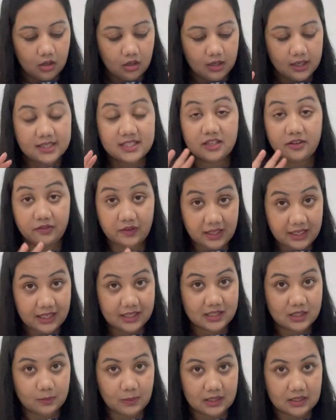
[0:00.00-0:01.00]
It's a very
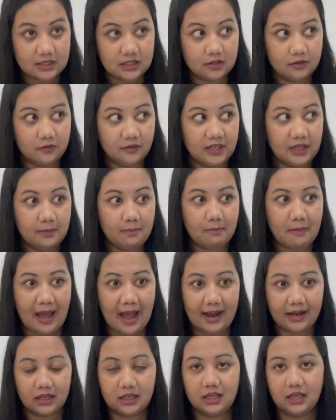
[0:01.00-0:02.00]
expensive, ye
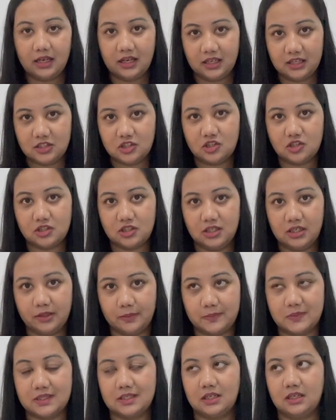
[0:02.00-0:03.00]
MAC ke range ki
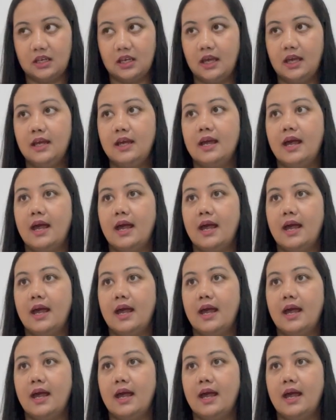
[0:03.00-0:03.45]
lipstick hai,